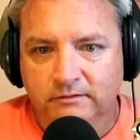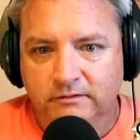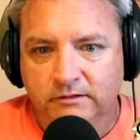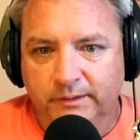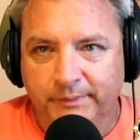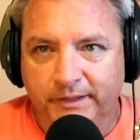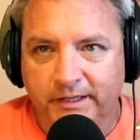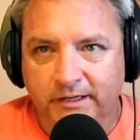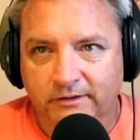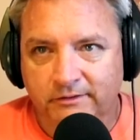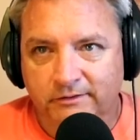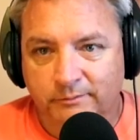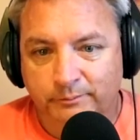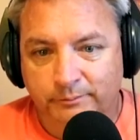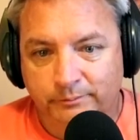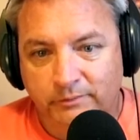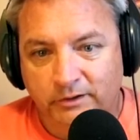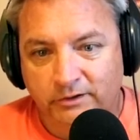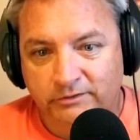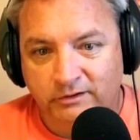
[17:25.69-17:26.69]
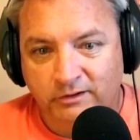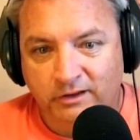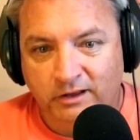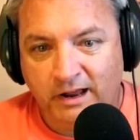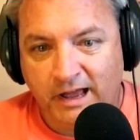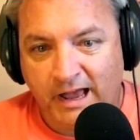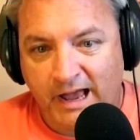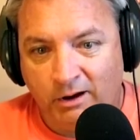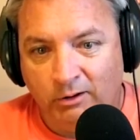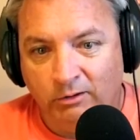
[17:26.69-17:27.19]
I mean, there's a lot
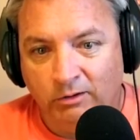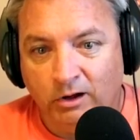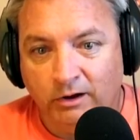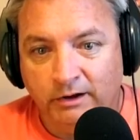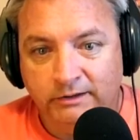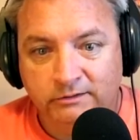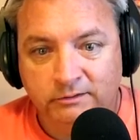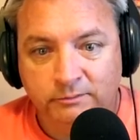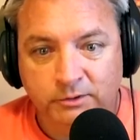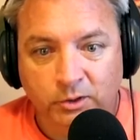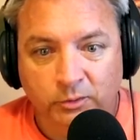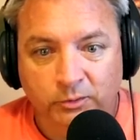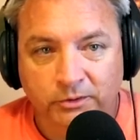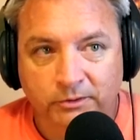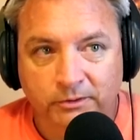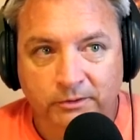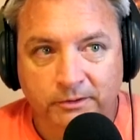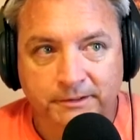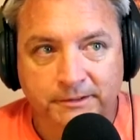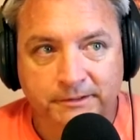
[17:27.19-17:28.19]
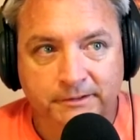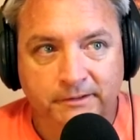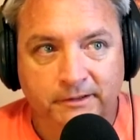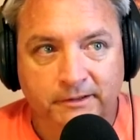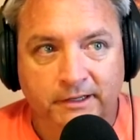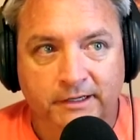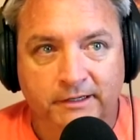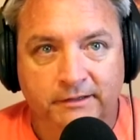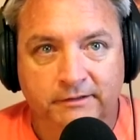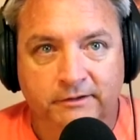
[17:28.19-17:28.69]
of outlawism going on and a
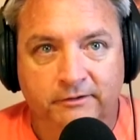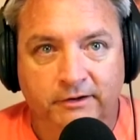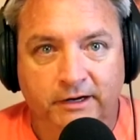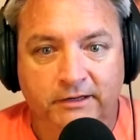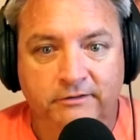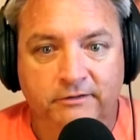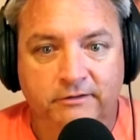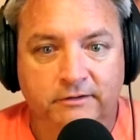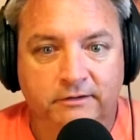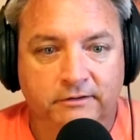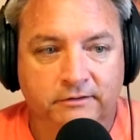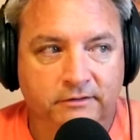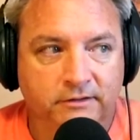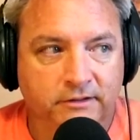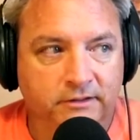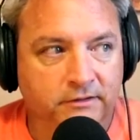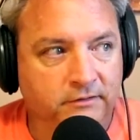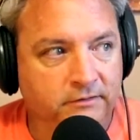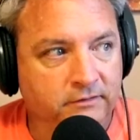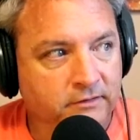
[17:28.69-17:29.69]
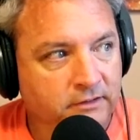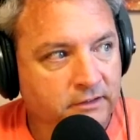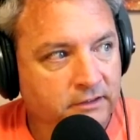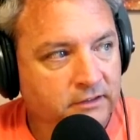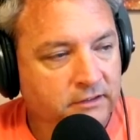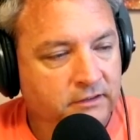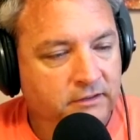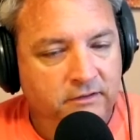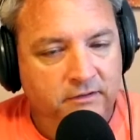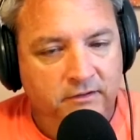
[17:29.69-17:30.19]
lot of craziness. And,
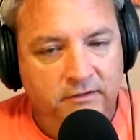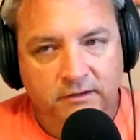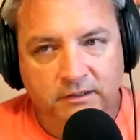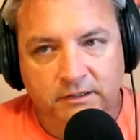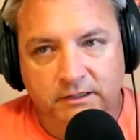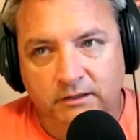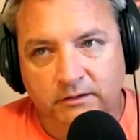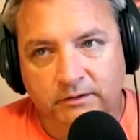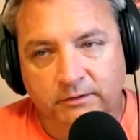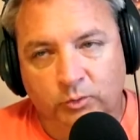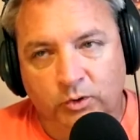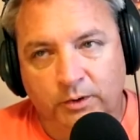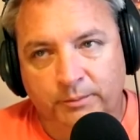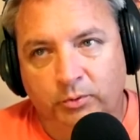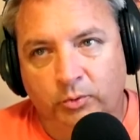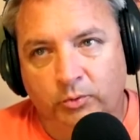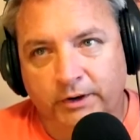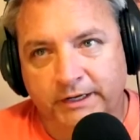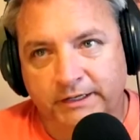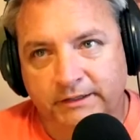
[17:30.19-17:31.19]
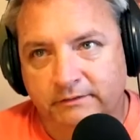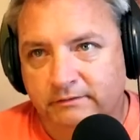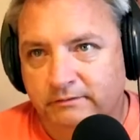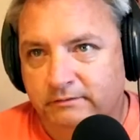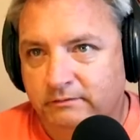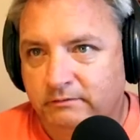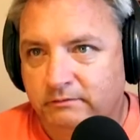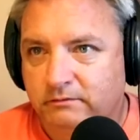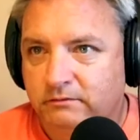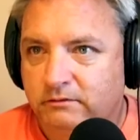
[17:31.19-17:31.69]
at one point,
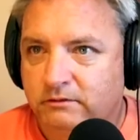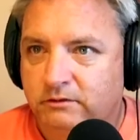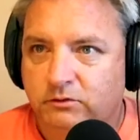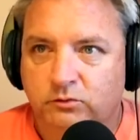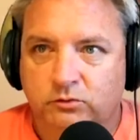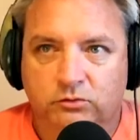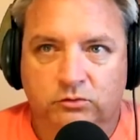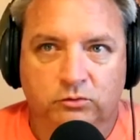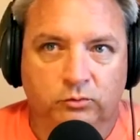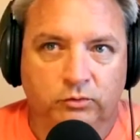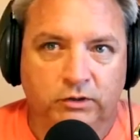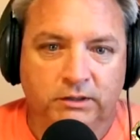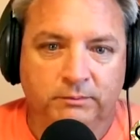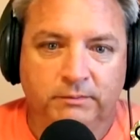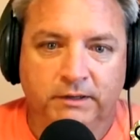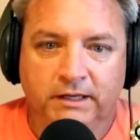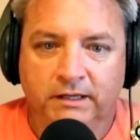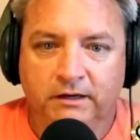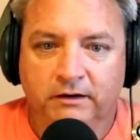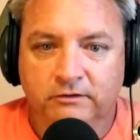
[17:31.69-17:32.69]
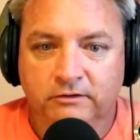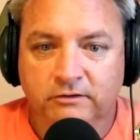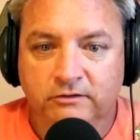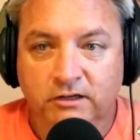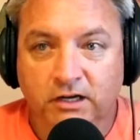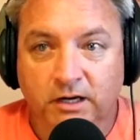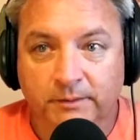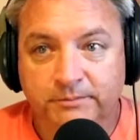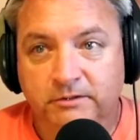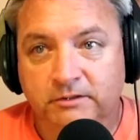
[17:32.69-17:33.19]
three men are just
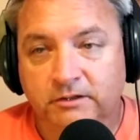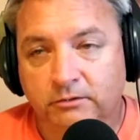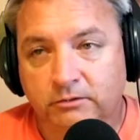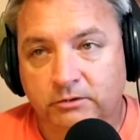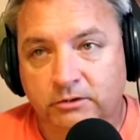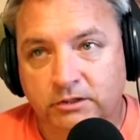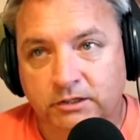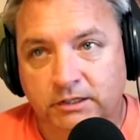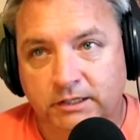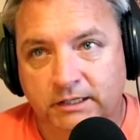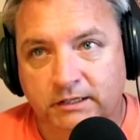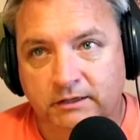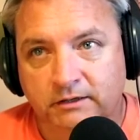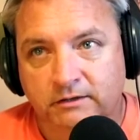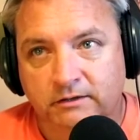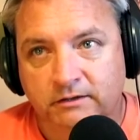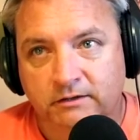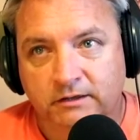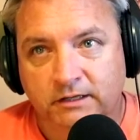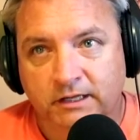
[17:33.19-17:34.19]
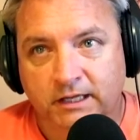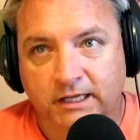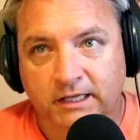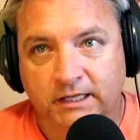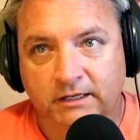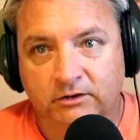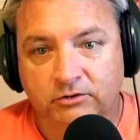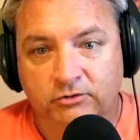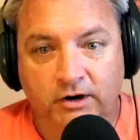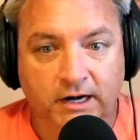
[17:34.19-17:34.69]
up to no good
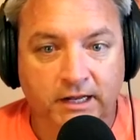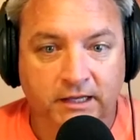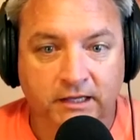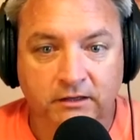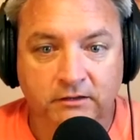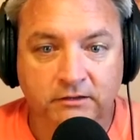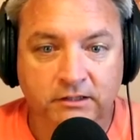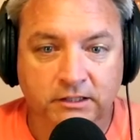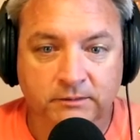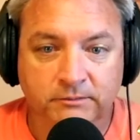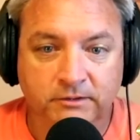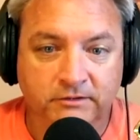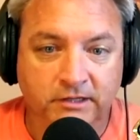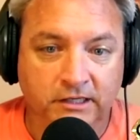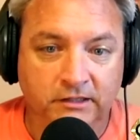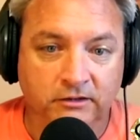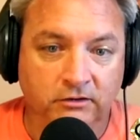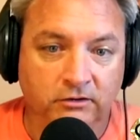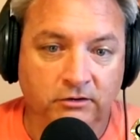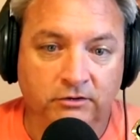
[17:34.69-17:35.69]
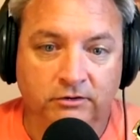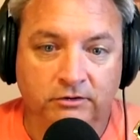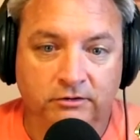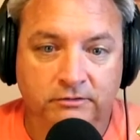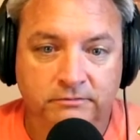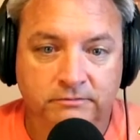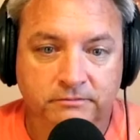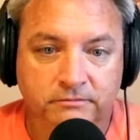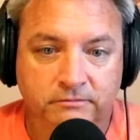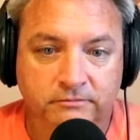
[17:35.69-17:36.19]
and try to kill him to take the girl
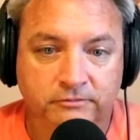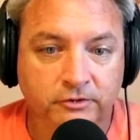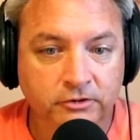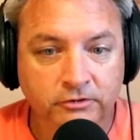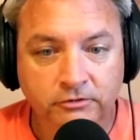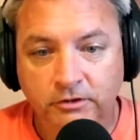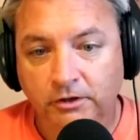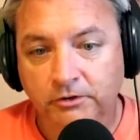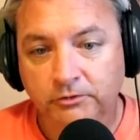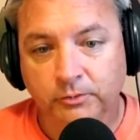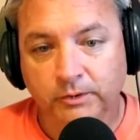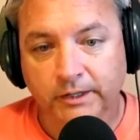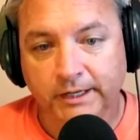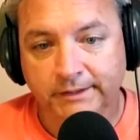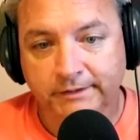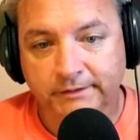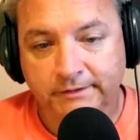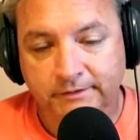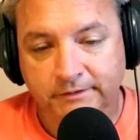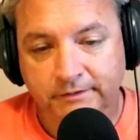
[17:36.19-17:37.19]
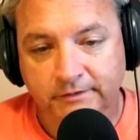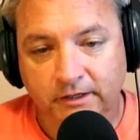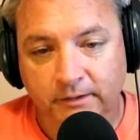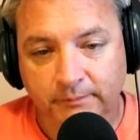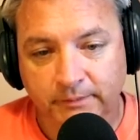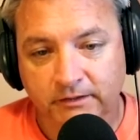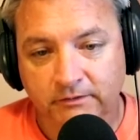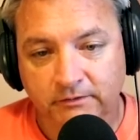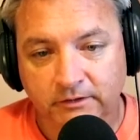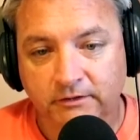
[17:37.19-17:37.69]
for who knows what. I
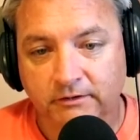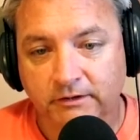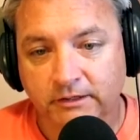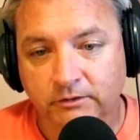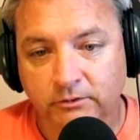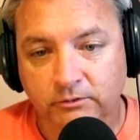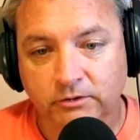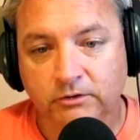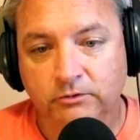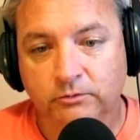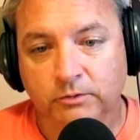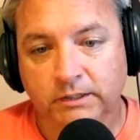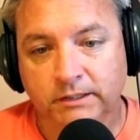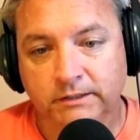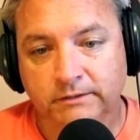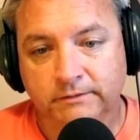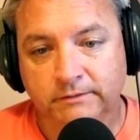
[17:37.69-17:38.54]
mean, literally, who knows what.